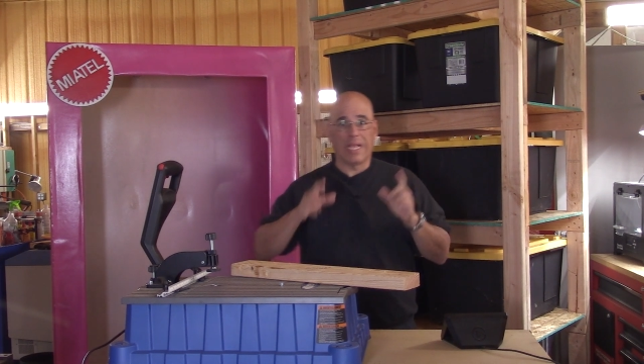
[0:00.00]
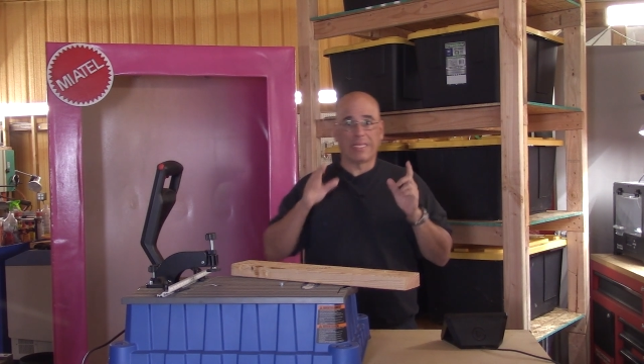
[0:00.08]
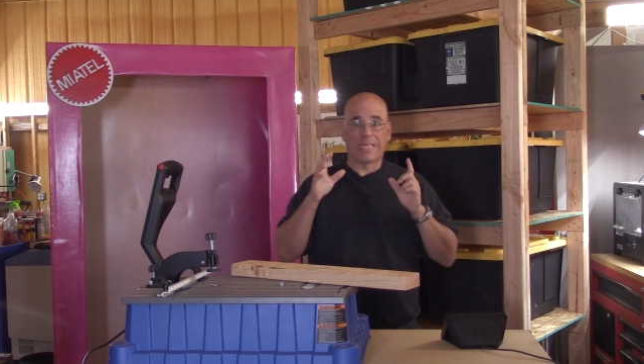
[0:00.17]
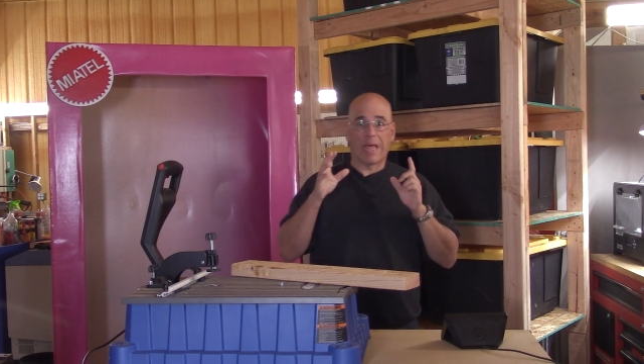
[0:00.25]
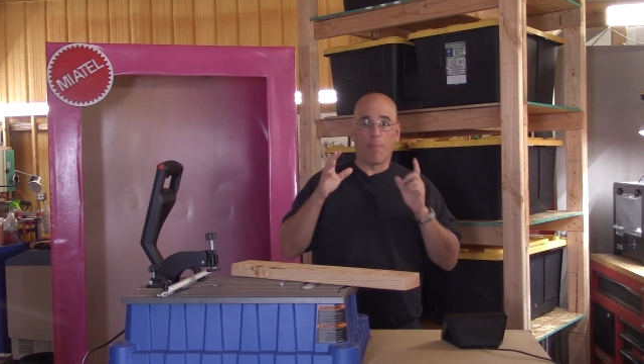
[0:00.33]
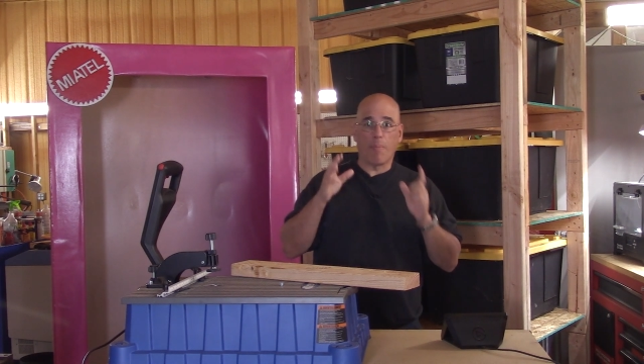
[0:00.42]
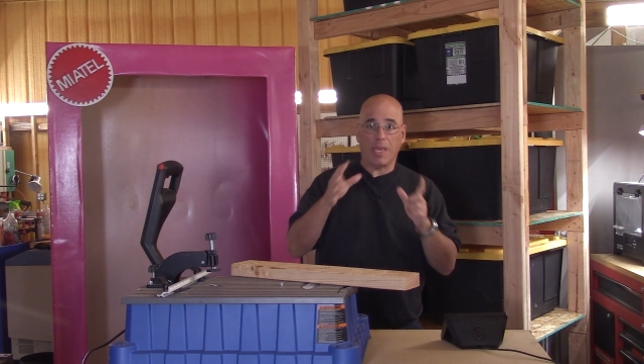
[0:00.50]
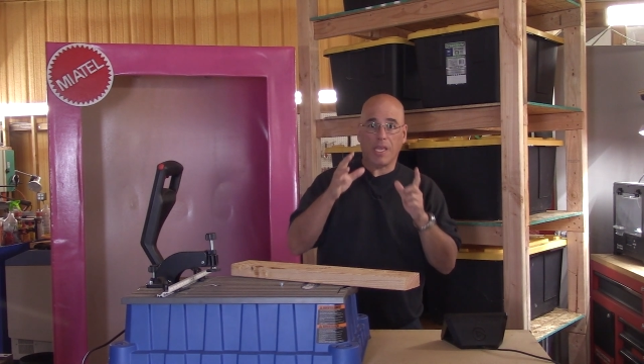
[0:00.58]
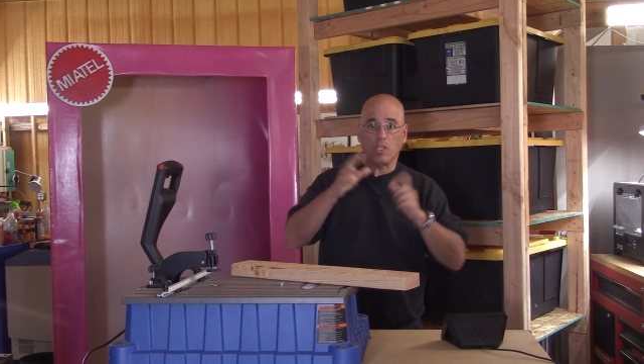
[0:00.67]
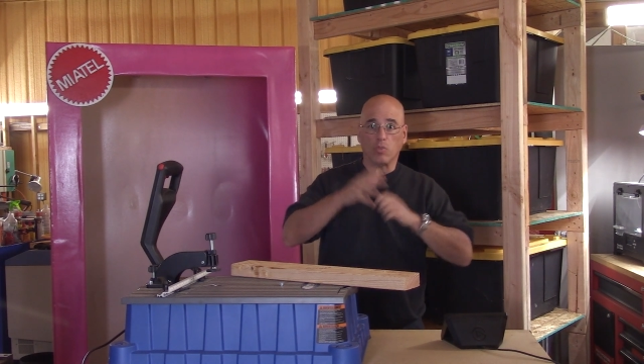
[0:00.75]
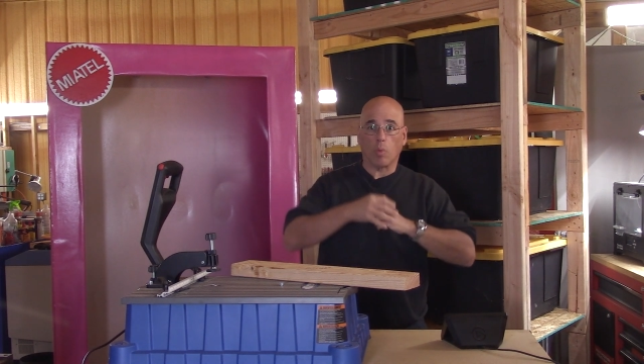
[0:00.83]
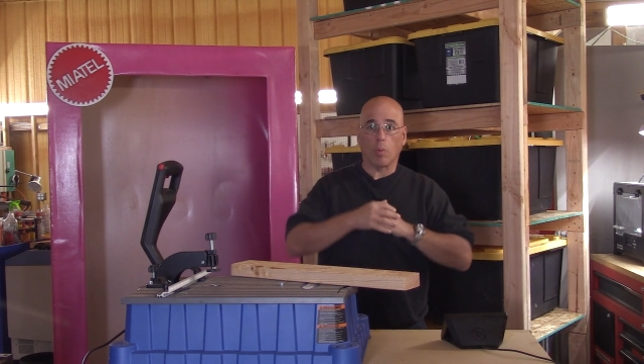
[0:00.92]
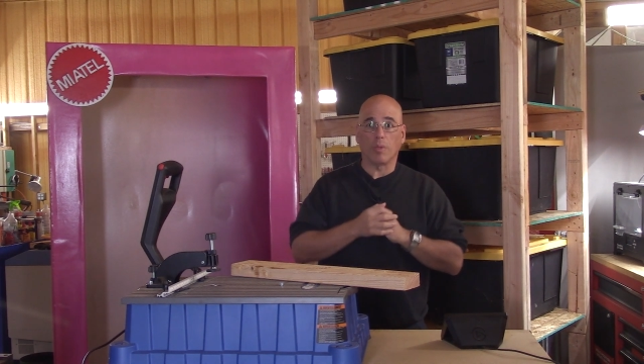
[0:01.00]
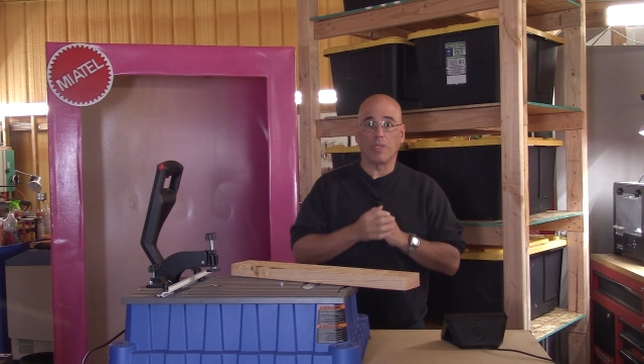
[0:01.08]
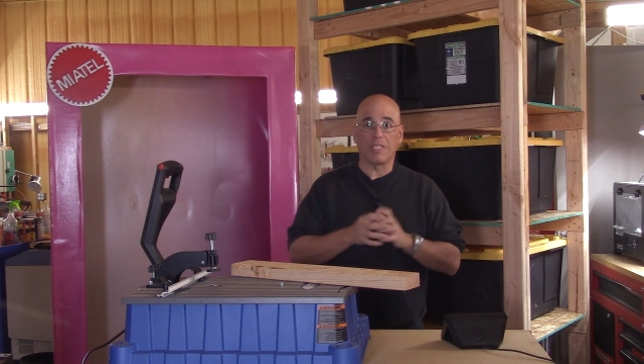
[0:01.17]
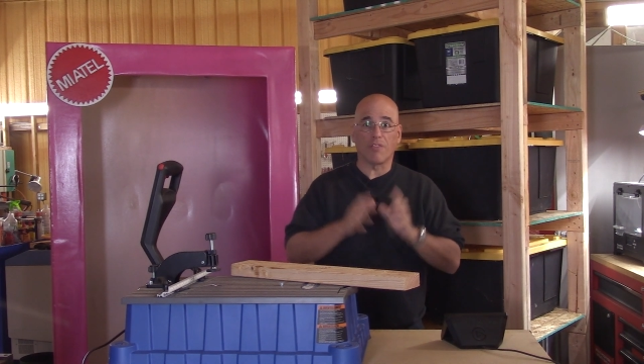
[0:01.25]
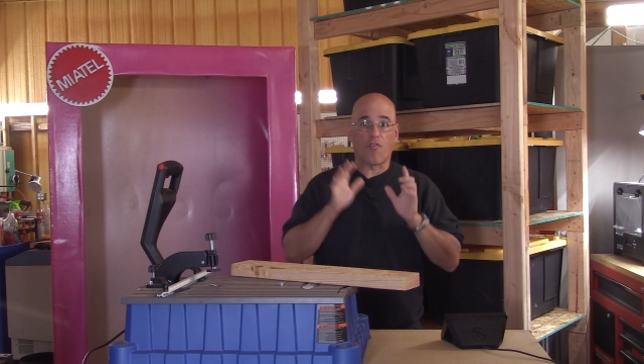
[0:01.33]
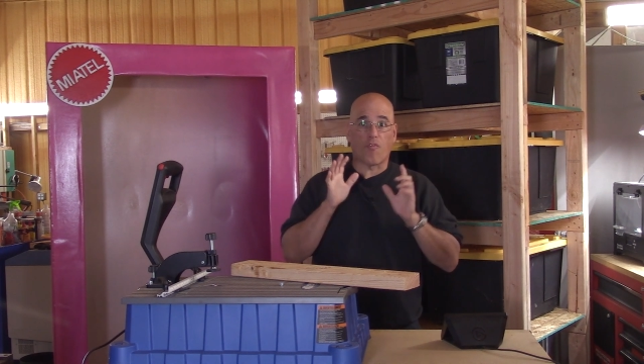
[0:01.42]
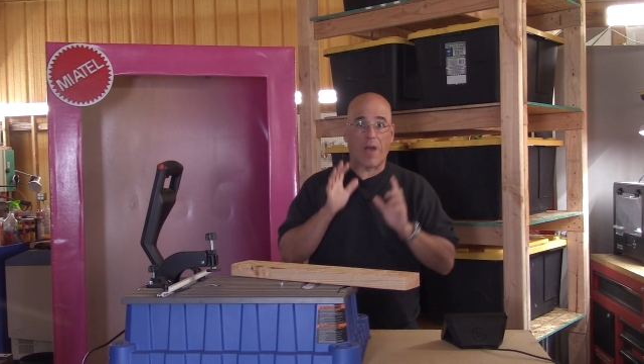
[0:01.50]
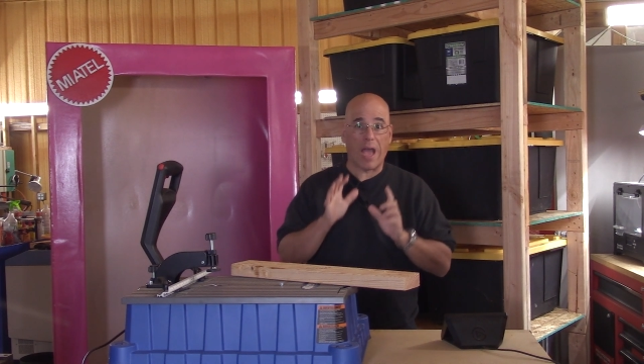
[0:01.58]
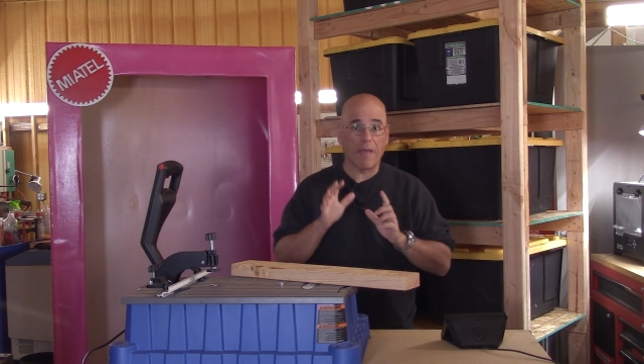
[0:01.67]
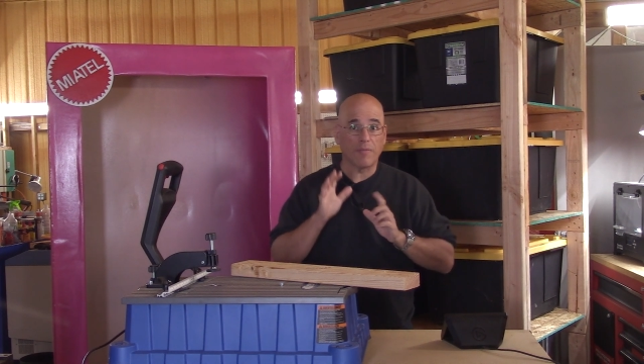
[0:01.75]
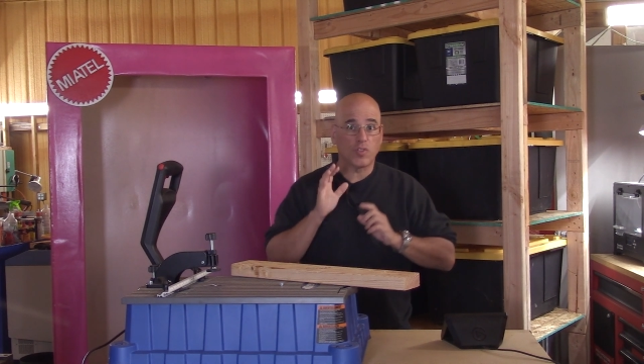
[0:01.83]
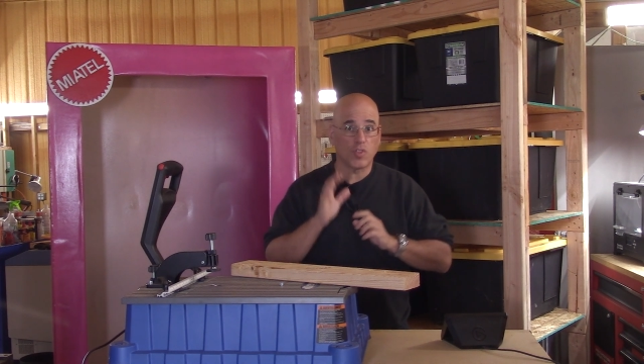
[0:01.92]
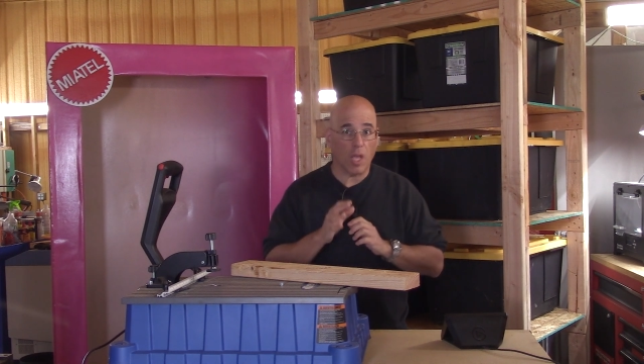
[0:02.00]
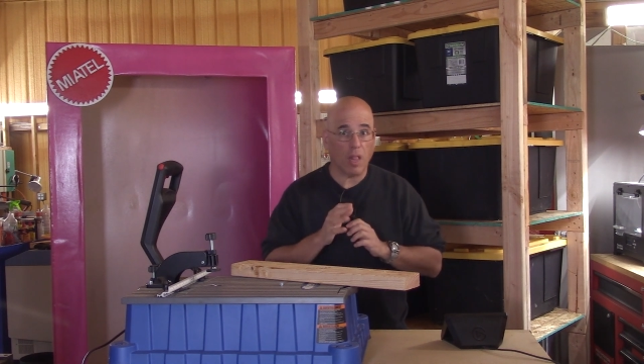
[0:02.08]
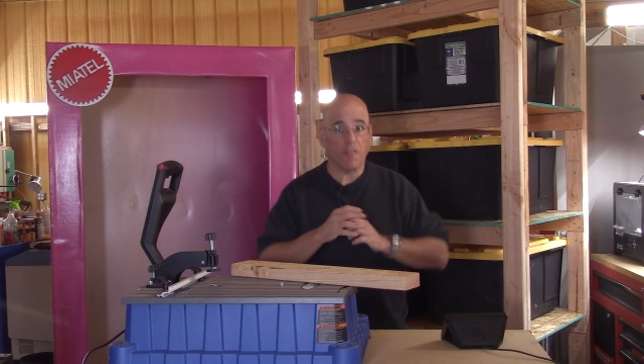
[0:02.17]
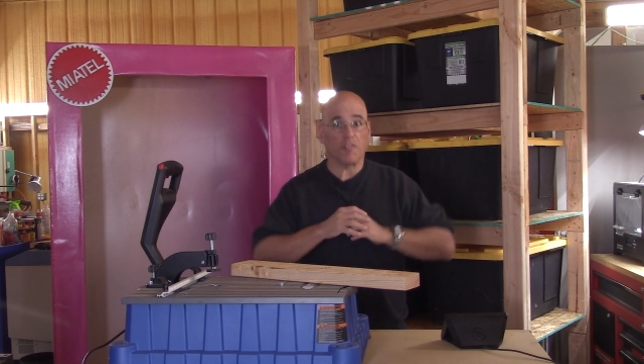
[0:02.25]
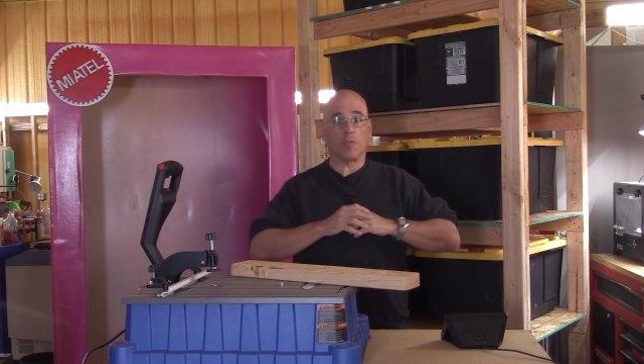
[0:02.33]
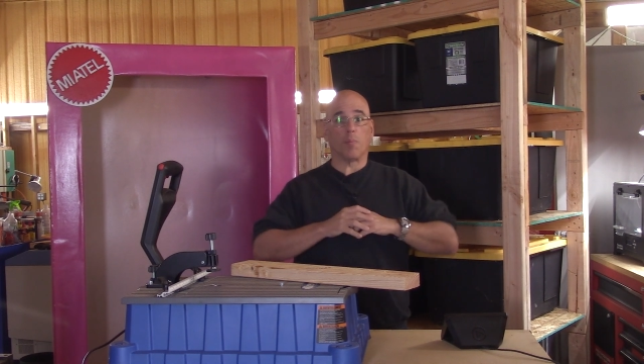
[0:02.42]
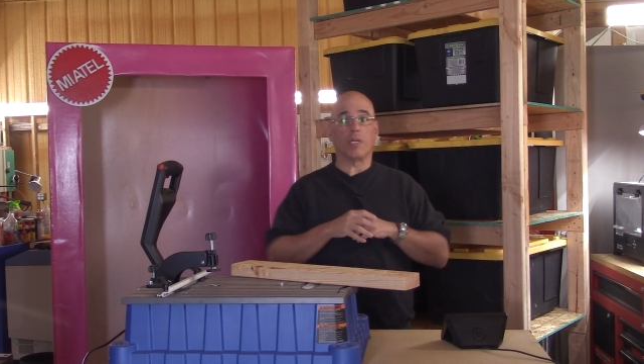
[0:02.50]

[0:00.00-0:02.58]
That means we will need 5 shelves